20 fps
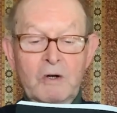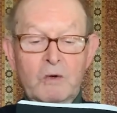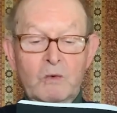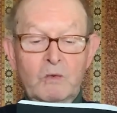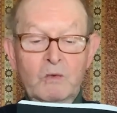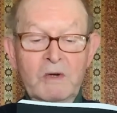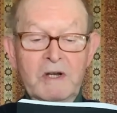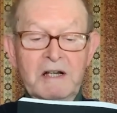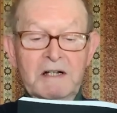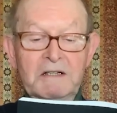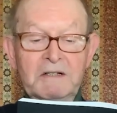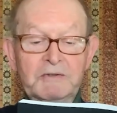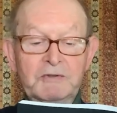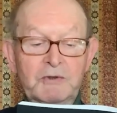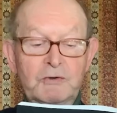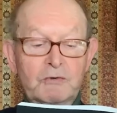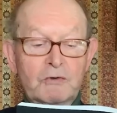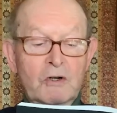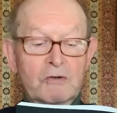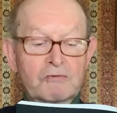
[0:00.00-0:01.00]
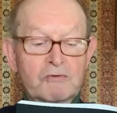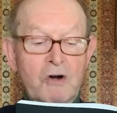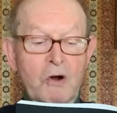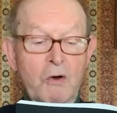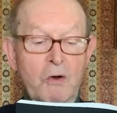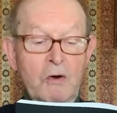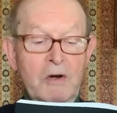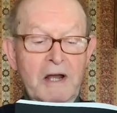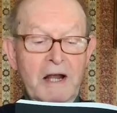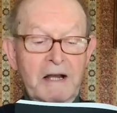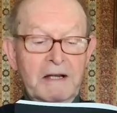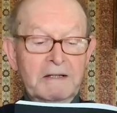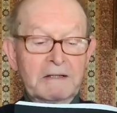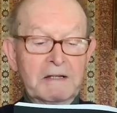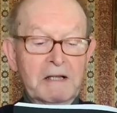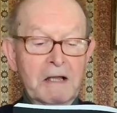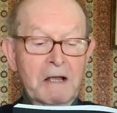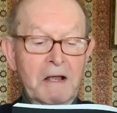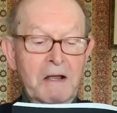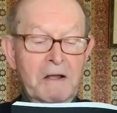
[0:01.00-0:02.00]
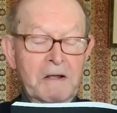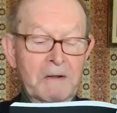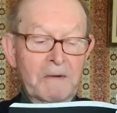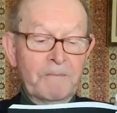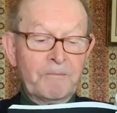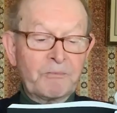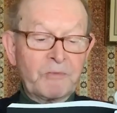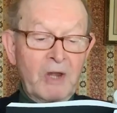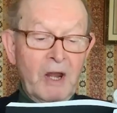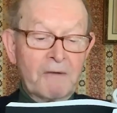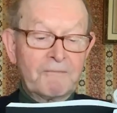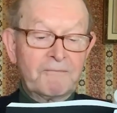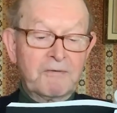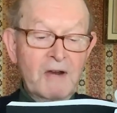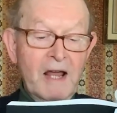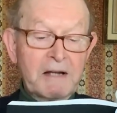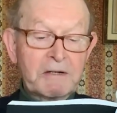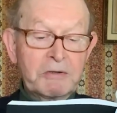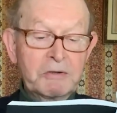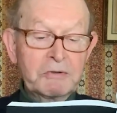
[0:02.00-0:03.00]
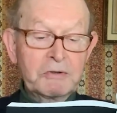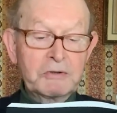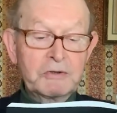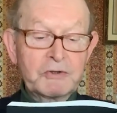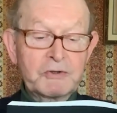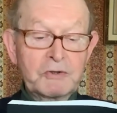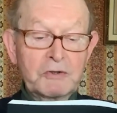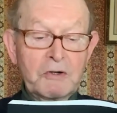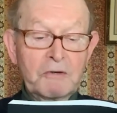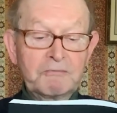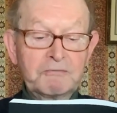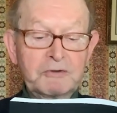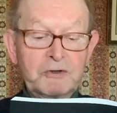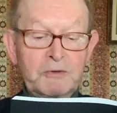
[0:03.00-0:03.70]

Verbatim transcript: Wheels rolling, flickers of